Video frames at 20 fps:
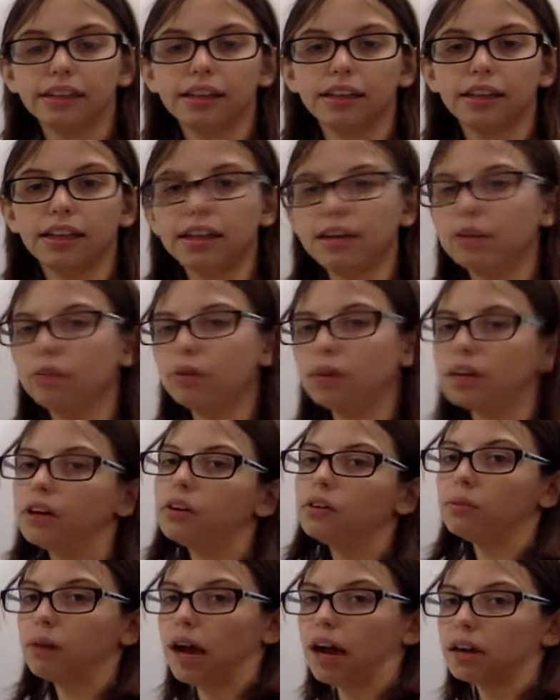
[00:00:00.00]
they don't
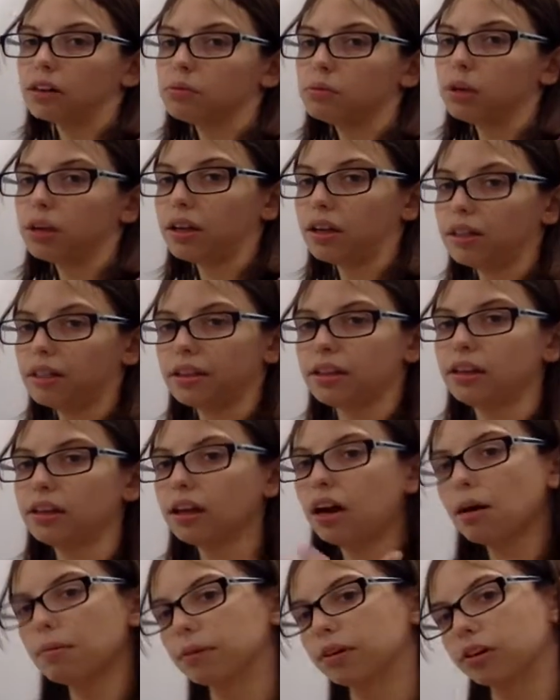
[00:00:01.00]
interact with the
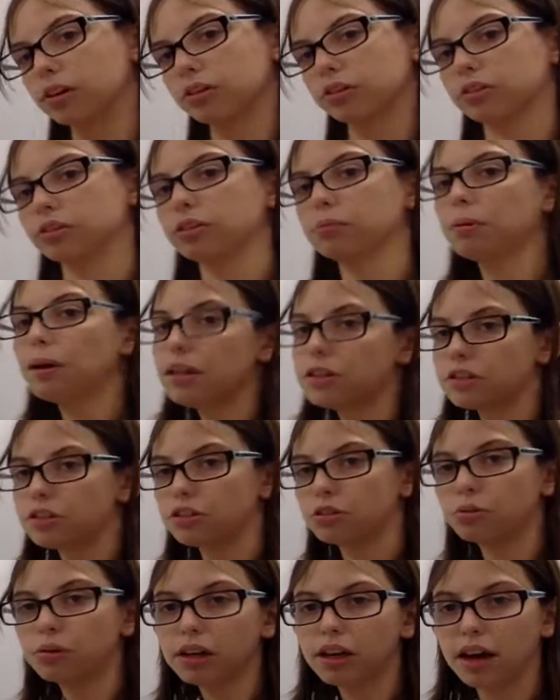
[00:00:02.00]
commoners or the peasants
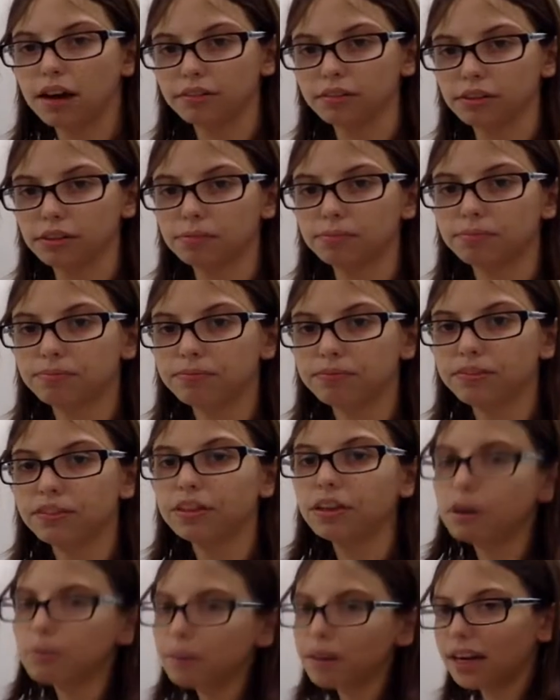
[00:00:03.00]
or whatever.
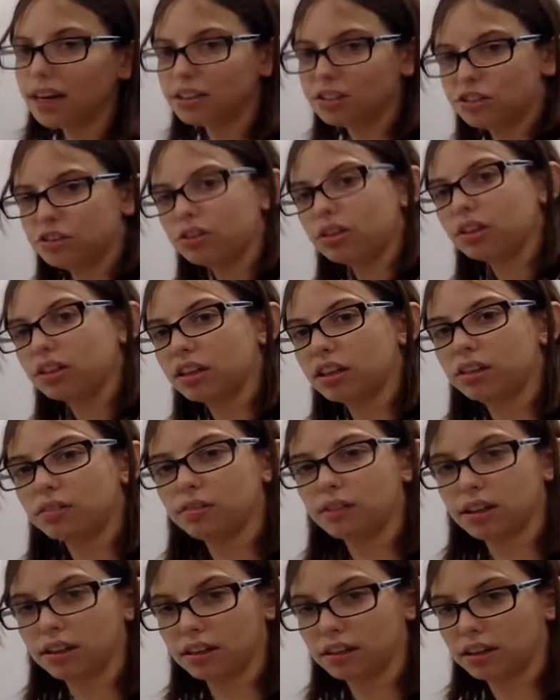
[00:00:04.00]
Noble gases, you can think of
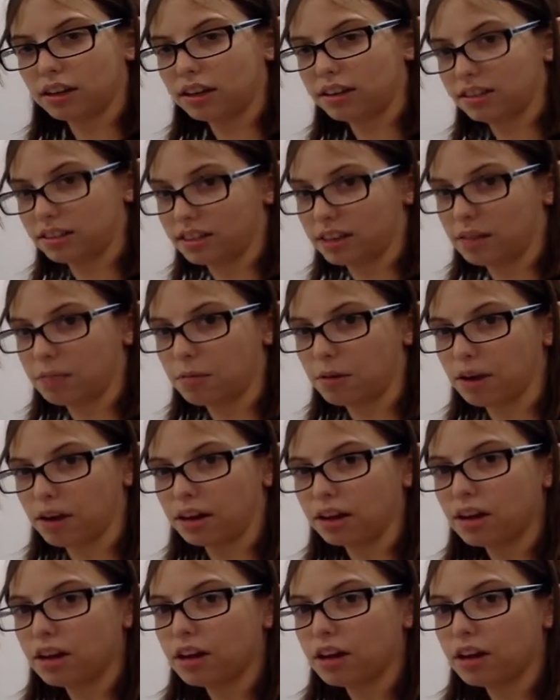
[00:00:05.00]
that as the same way.